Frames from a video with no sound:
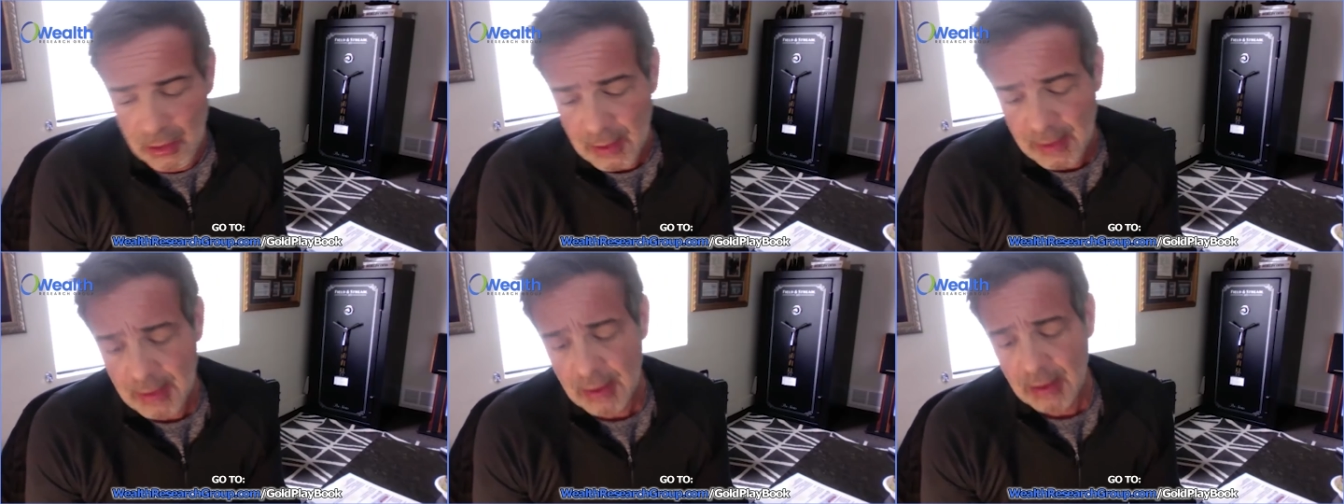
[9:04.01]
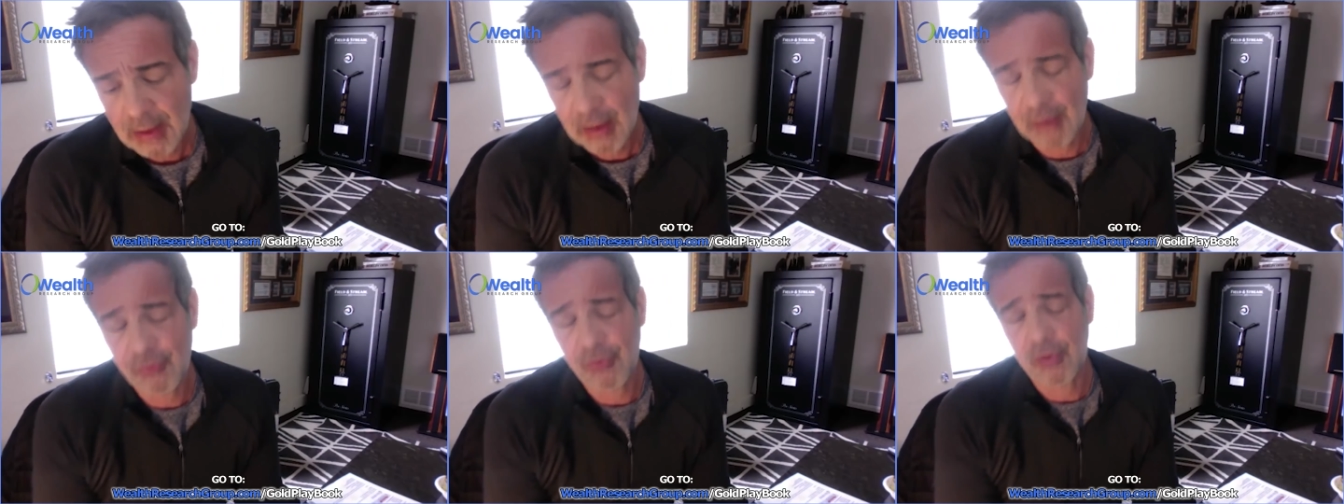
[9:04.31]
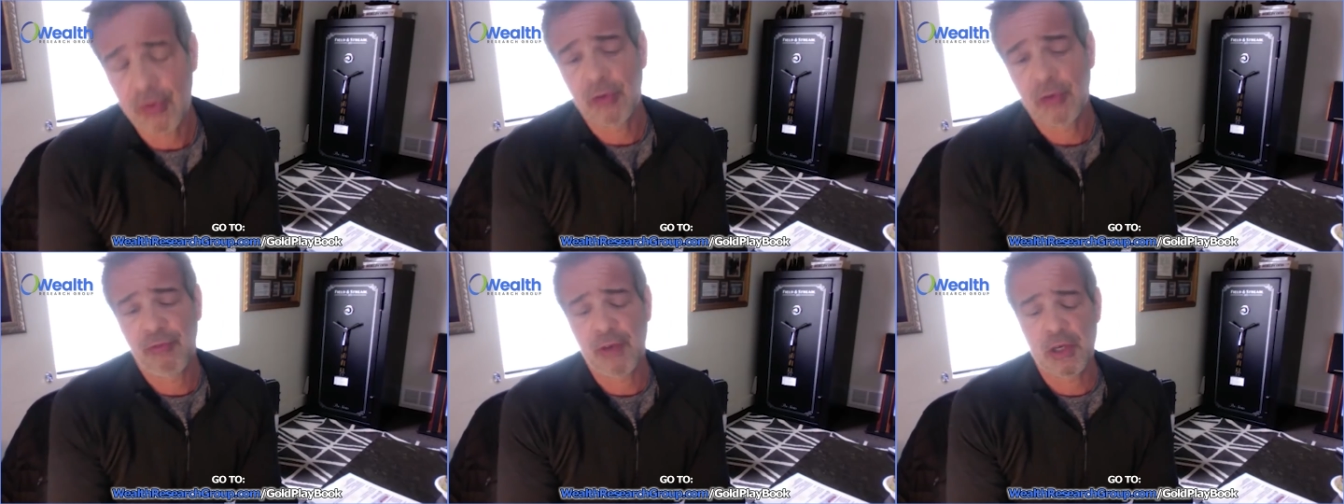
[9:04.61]
Lior,
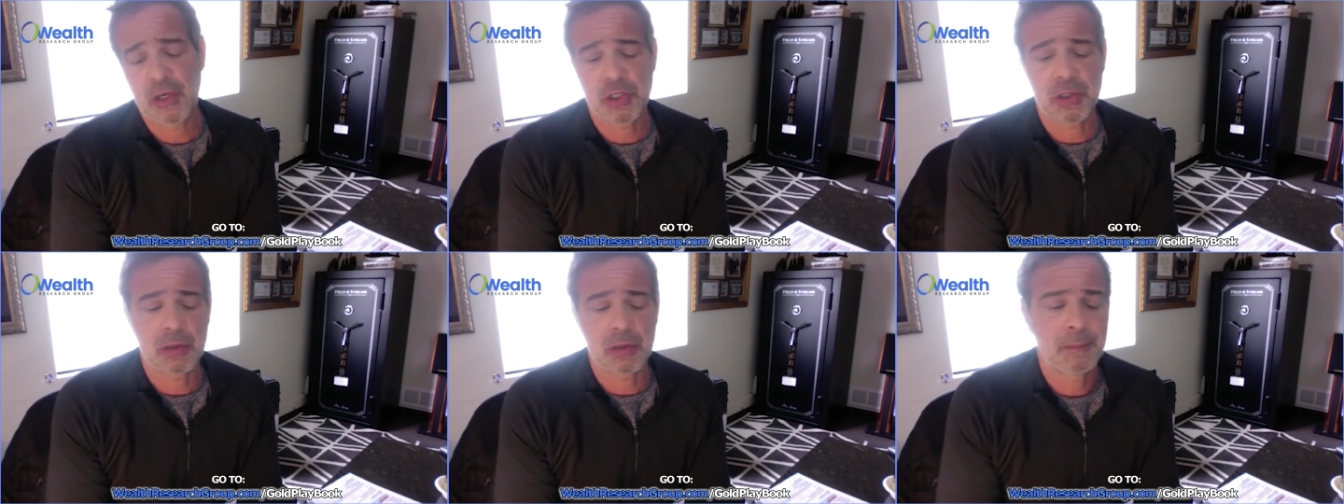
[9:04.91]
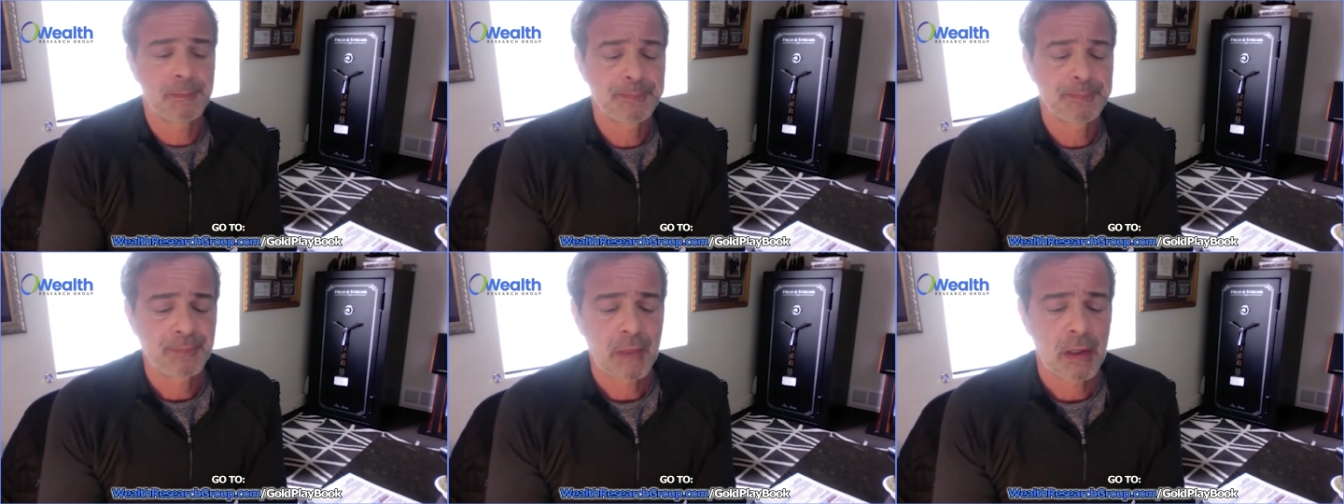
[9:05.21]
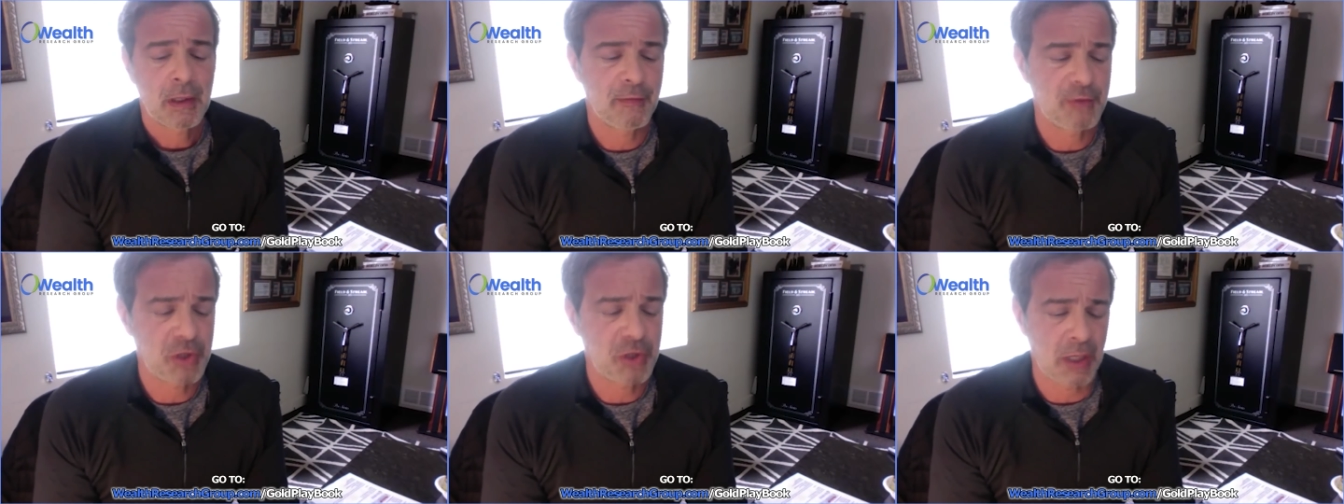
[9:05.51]
is a
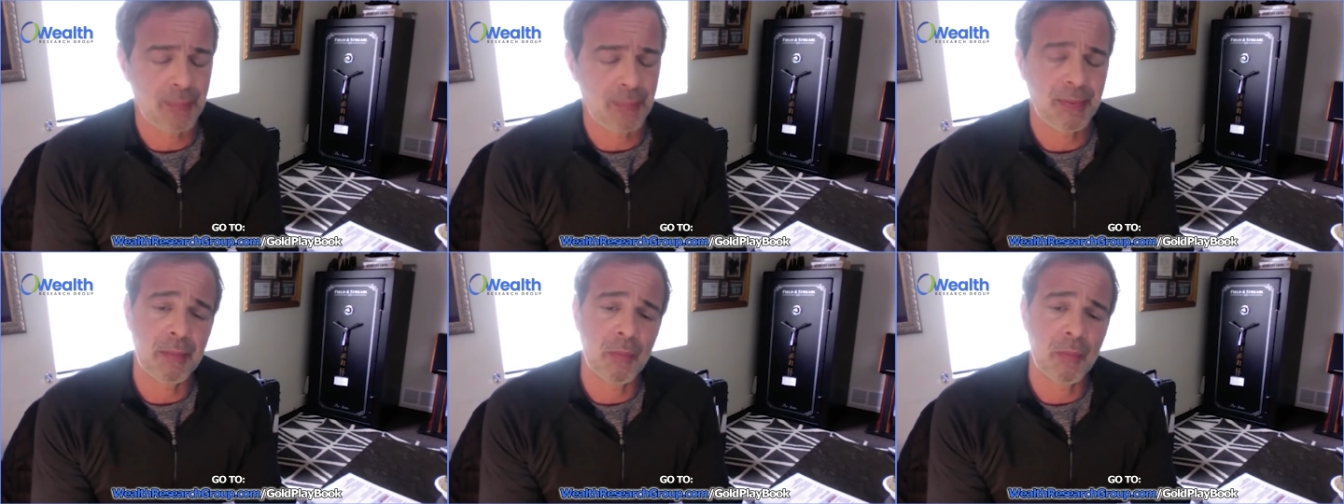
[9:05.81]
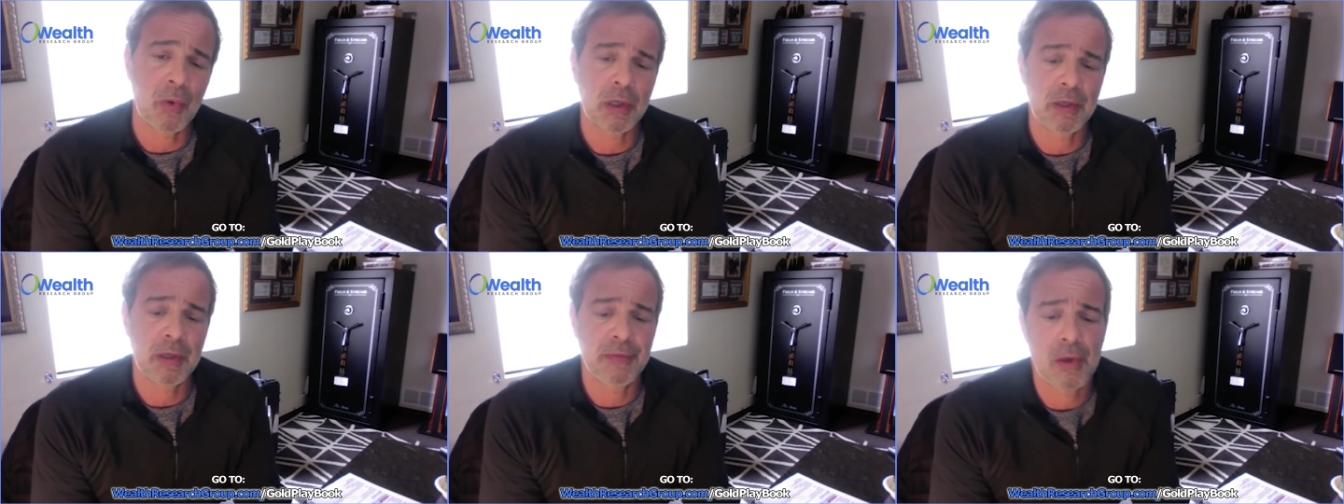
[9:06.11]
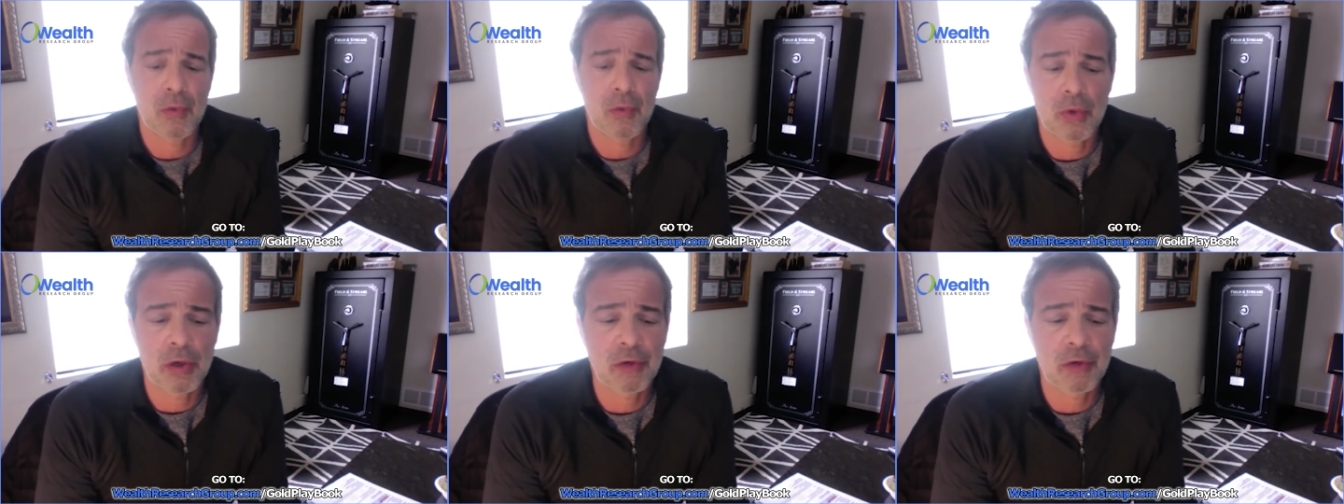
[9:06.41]
division of JP
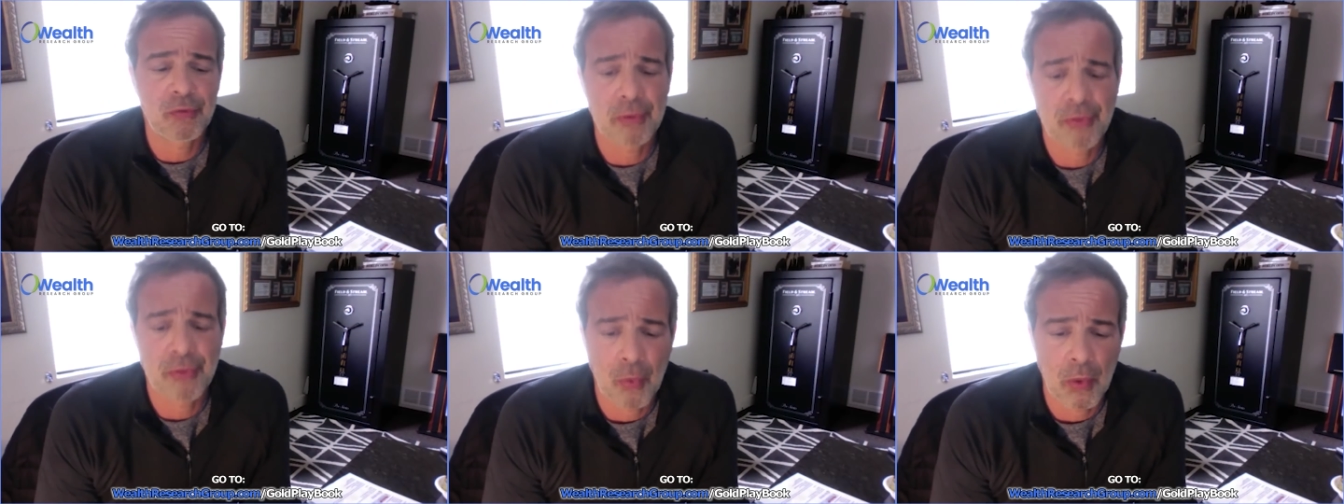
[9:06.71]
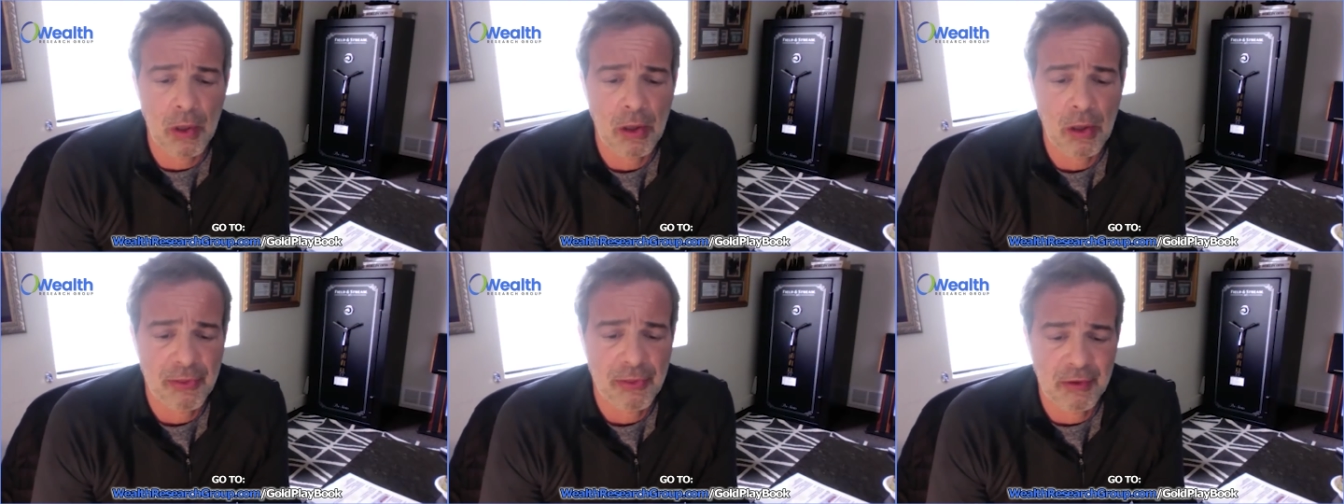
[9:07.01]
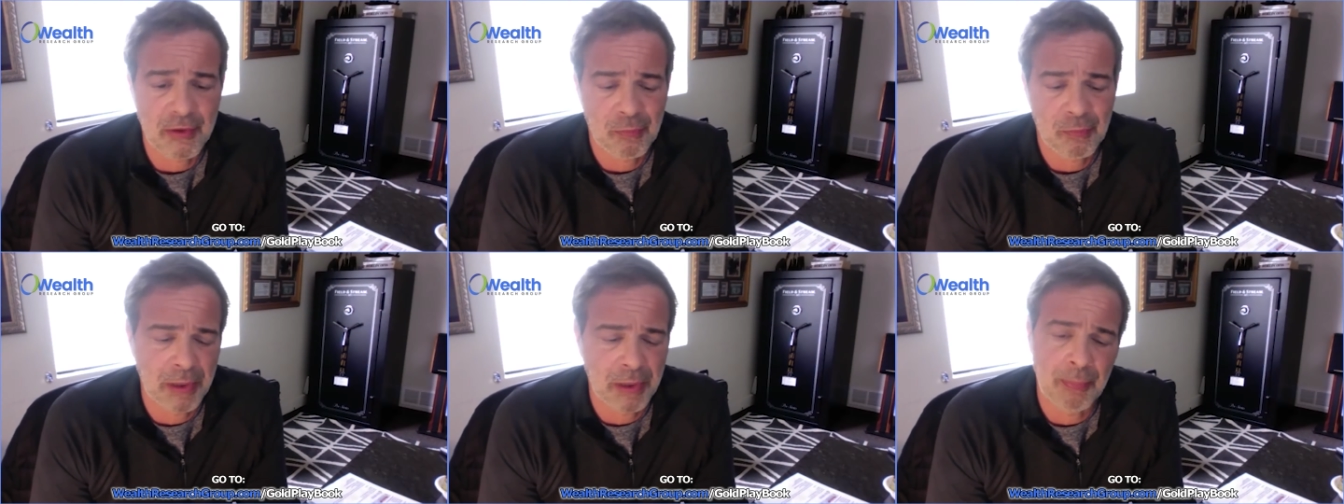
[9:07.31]
Morgan that works with the
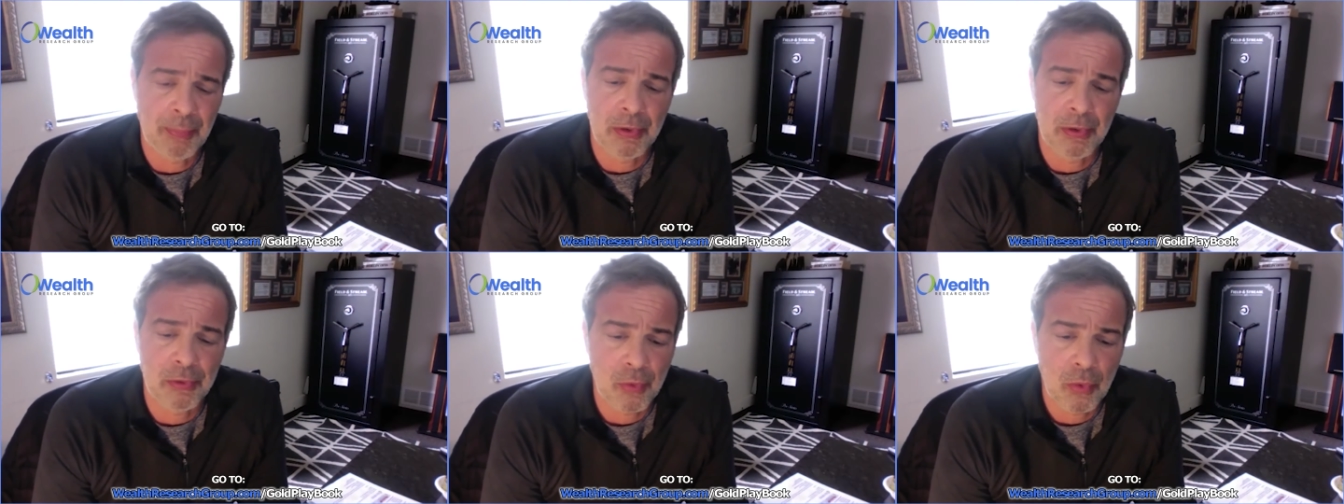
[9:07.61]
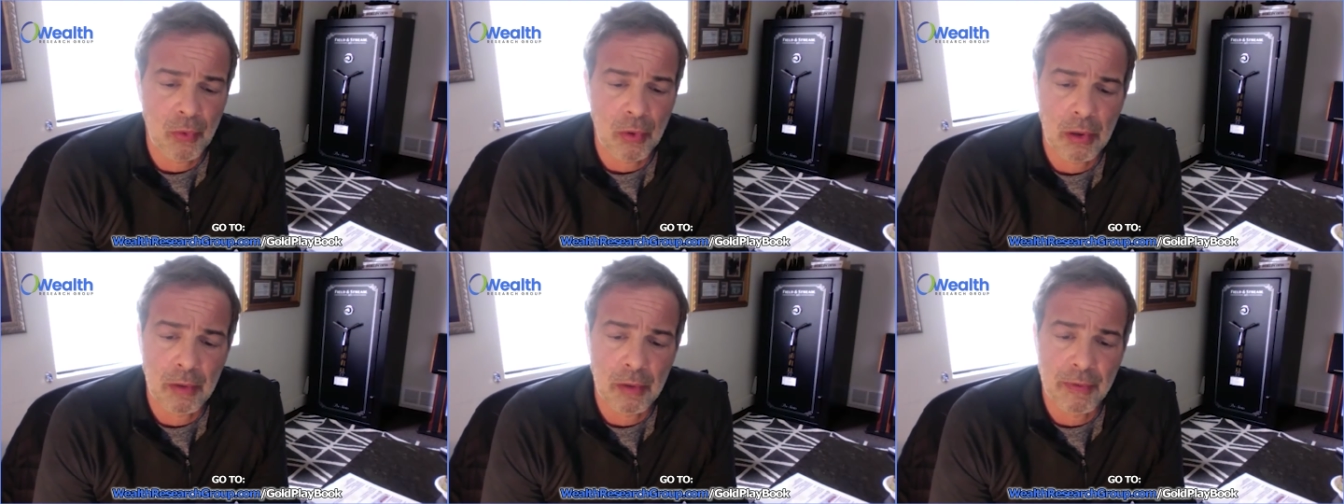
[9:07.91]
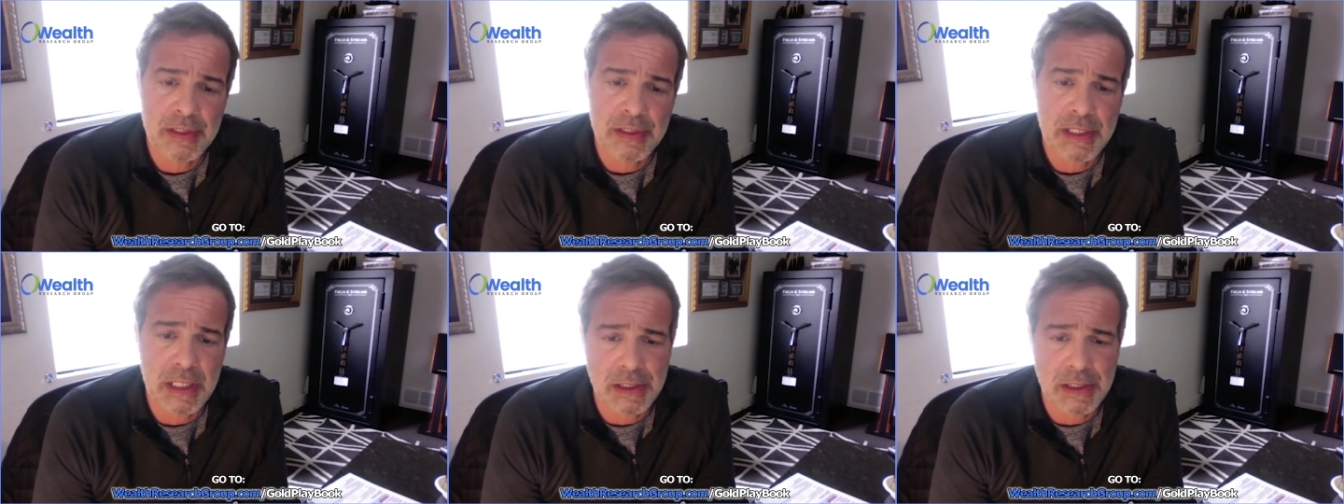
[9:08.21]
wealthiest people in the world,